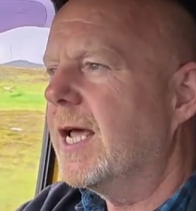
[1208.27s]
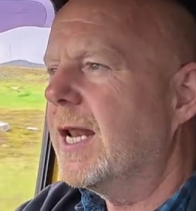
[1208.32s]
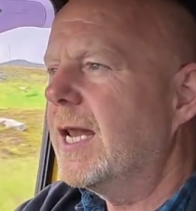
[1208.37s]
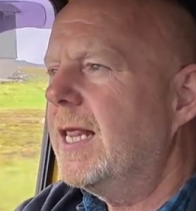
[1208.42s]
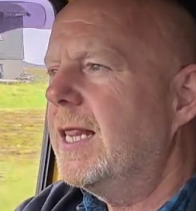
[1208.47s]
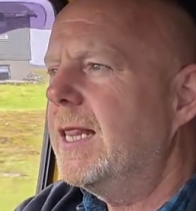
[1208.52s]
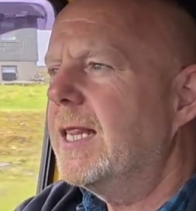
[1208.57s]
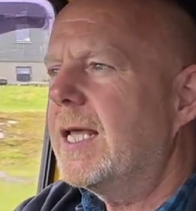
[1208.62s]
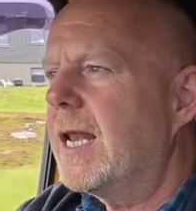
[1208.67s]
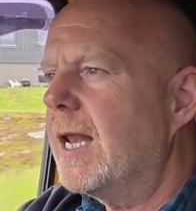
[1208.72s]
a
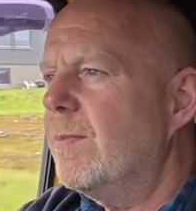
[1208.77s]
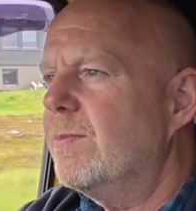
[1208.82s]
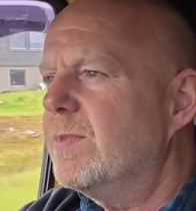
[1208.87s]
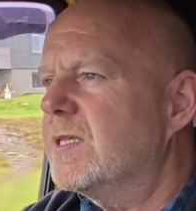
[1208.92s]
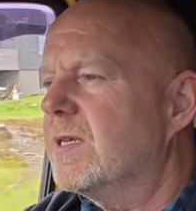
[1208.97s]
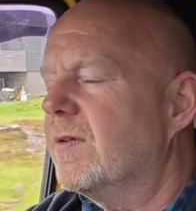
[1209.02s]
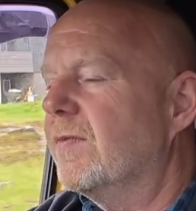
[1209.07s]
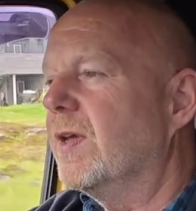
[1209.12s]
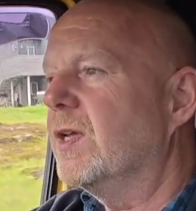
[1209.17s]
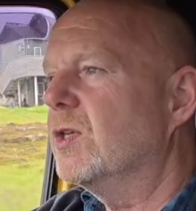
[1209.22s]
little
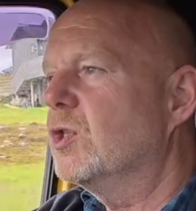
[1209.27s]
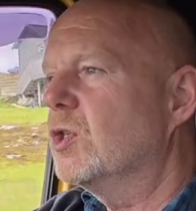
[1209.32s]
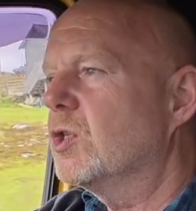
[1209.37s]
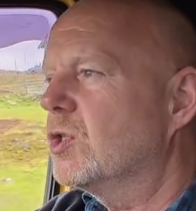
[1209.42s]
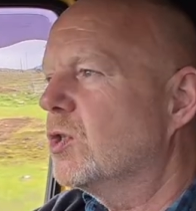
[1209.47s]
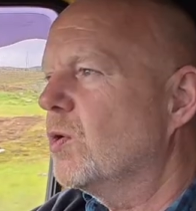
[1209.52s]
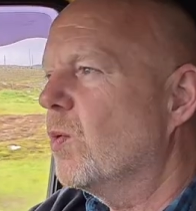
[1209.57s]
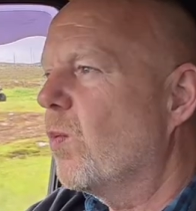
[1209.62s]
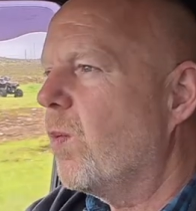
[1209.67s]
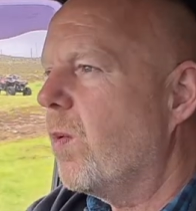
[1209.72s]
glimpse of it
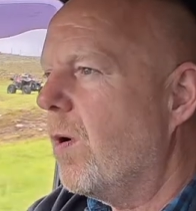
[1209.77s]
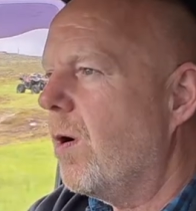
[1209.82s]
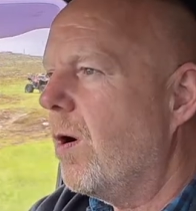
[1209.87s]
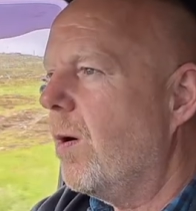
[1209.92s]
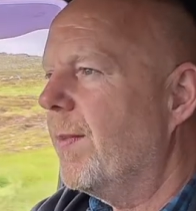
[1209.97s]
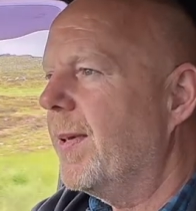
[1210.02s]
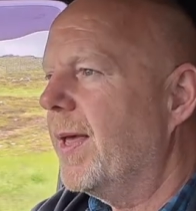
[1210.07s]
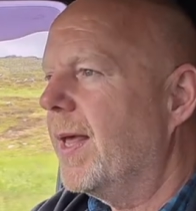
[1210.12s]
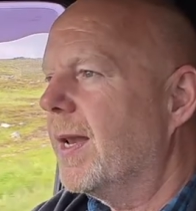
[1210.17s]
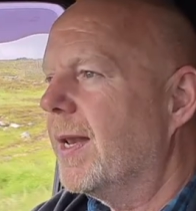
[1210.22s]
just to
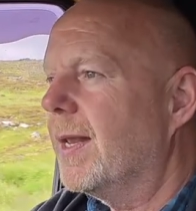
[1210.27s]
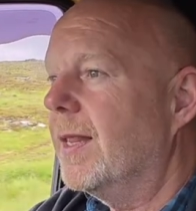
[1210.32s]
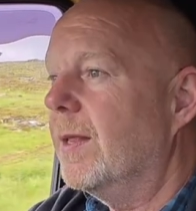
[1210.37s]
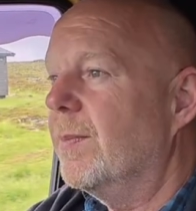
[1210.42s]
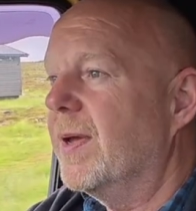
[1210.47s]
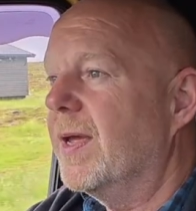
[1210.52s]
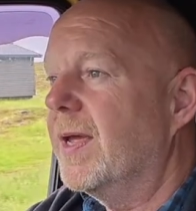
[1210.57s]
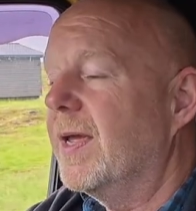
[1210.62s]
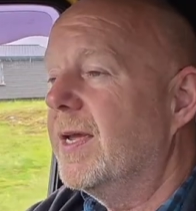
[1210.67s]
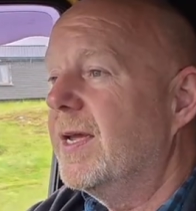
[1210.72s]
warm it a little
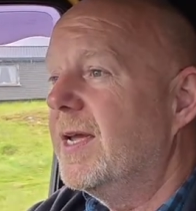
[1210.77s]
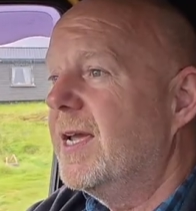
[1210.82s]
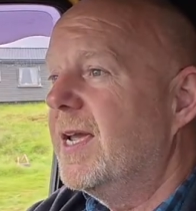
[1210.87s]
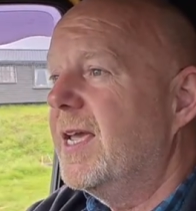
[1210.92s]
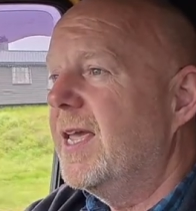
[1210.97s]
bit.